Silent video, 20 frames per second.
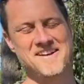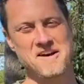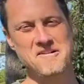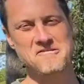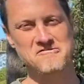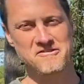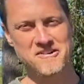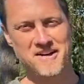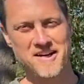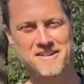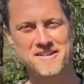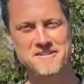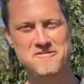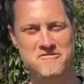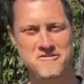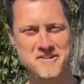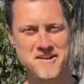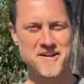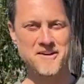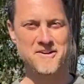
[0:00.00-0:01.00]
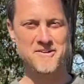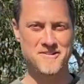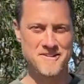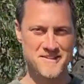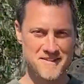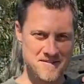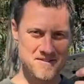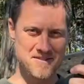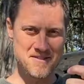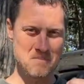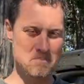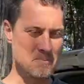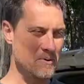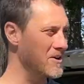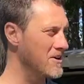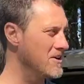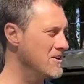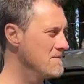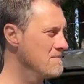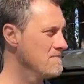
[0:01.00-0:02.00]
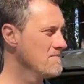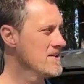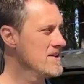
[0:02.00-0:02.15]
I finally found the part.